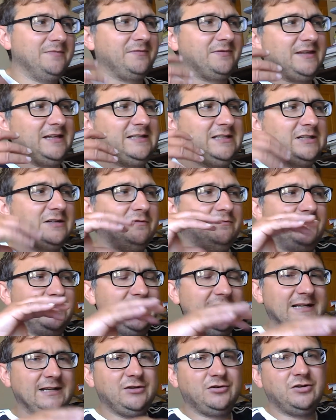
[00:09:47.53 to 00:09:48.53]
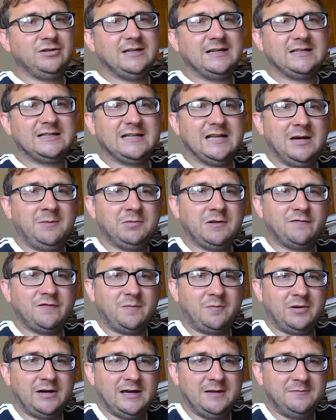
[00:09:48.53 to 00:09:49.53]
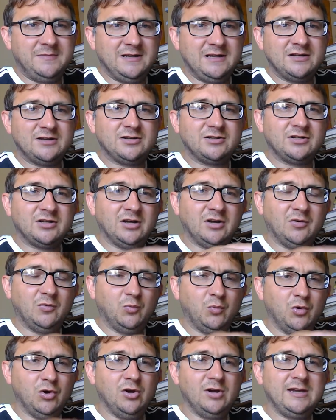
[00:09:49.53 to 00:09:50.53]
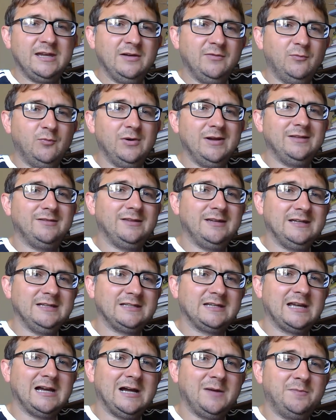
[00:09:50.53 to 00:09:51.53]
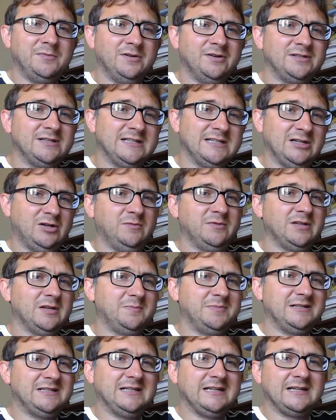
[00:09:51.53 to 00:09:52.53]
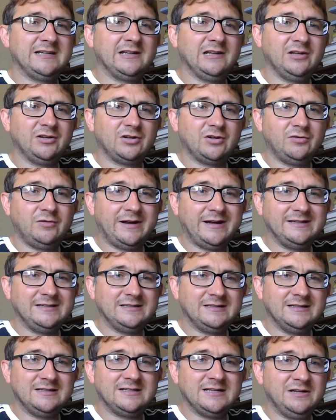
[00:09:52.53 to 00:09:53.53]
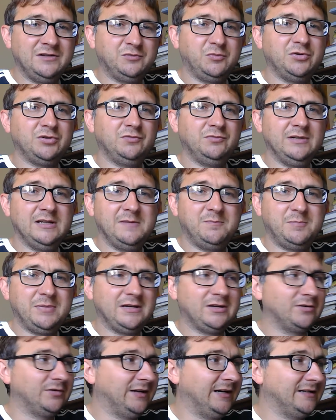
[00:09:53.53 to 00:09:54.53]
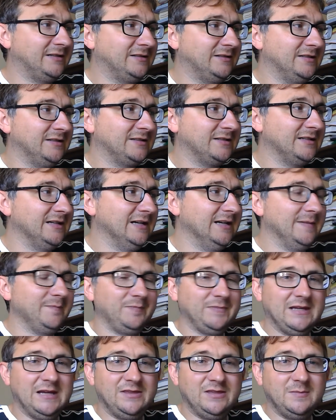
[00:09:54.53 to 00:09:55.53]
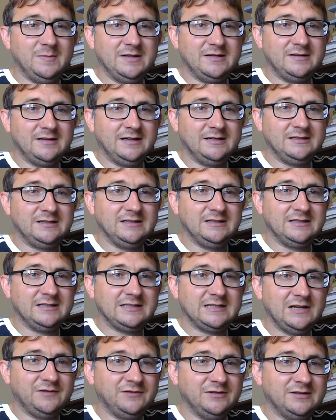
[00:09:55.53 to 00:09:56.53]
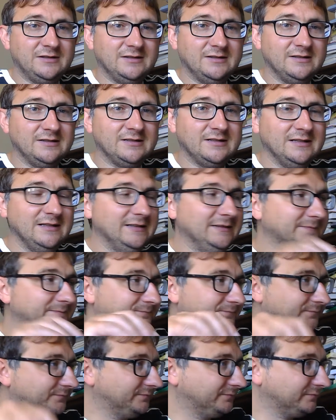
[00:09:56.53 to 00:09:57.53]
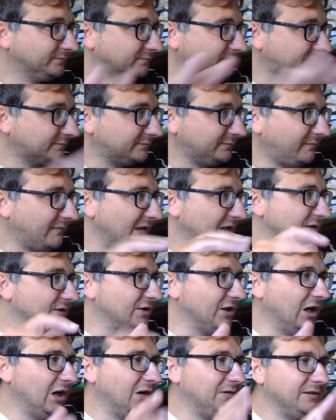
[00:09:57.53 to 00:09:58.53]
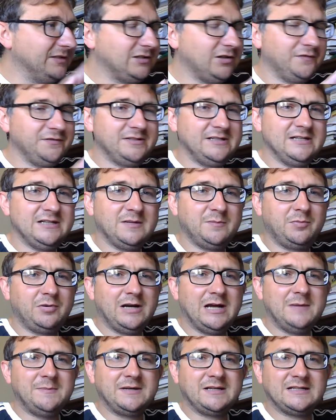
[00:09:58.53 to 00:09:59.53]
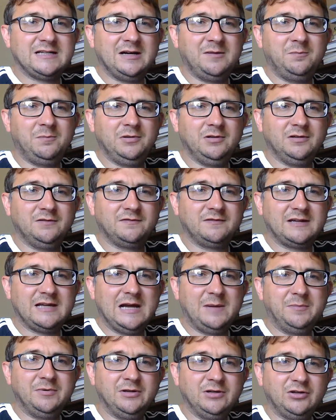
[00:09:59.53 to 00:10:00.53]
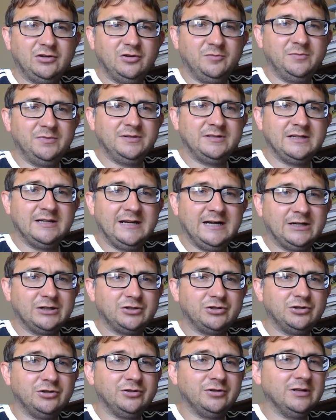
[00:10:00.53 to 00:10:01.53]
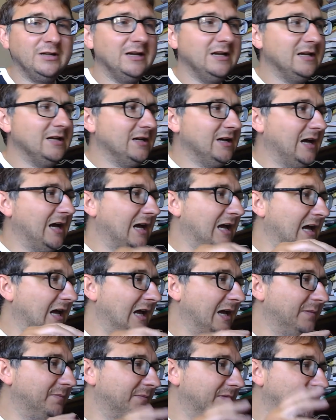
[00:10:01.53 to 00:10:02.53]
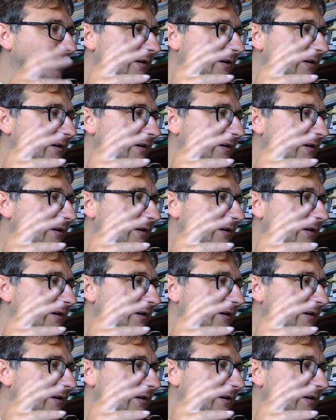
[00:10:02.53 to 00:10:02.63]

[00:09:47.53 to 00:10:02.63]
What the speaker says: This is a really good example of a Prime Minister working with his cabinet to deal with a particular crisis, and it was a really big crisis in the mid-1970s. So this is also seen as a prime example of cabinet government in action. Um,